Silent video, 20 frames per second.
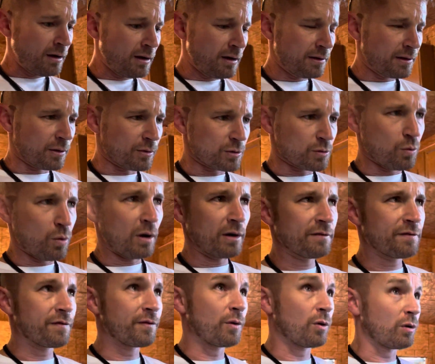There was one
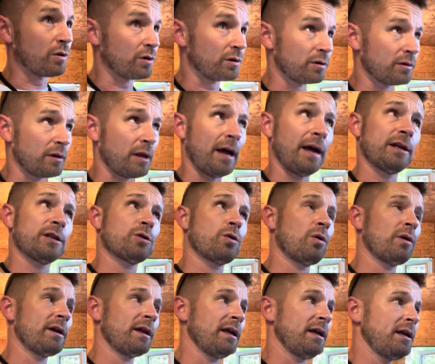for like
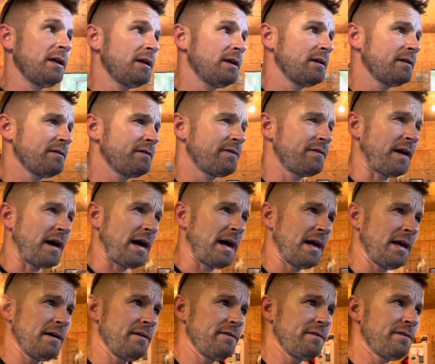
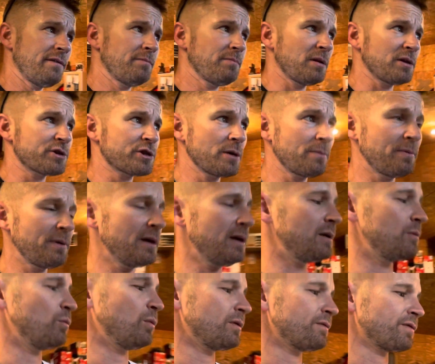25 plus shipping
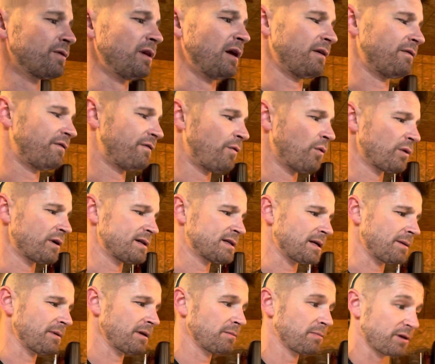and one for like 40
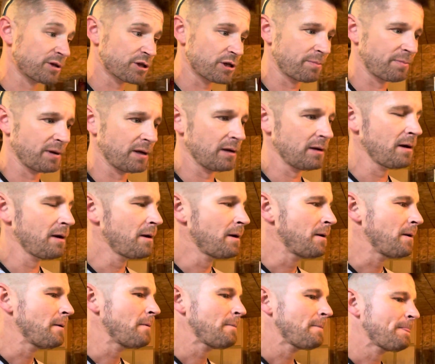something plus shipping.
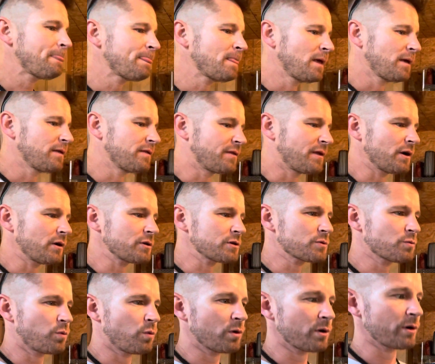Theirs
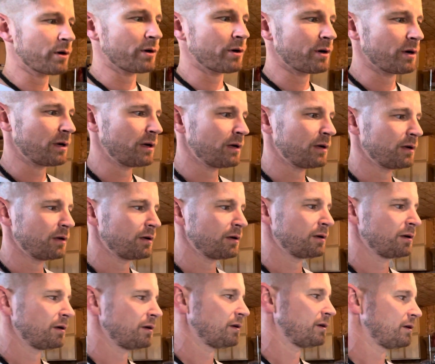were
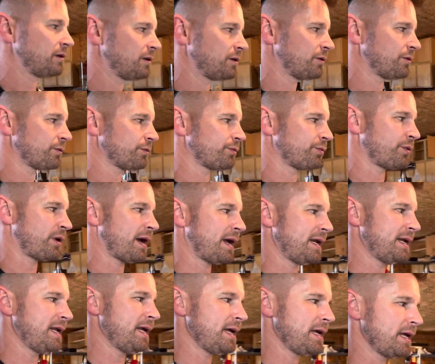
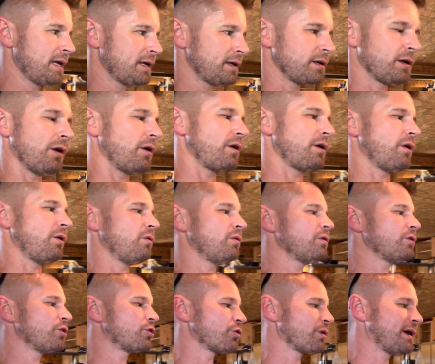red,
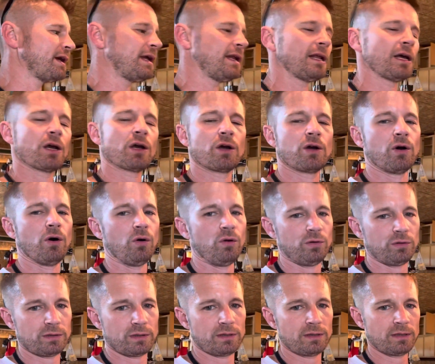green and
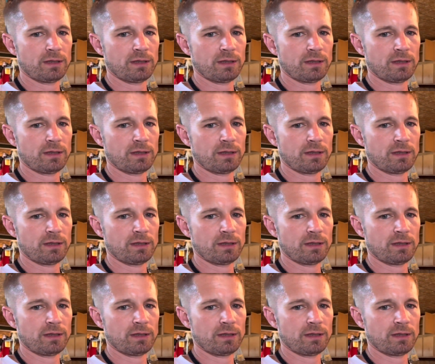gold.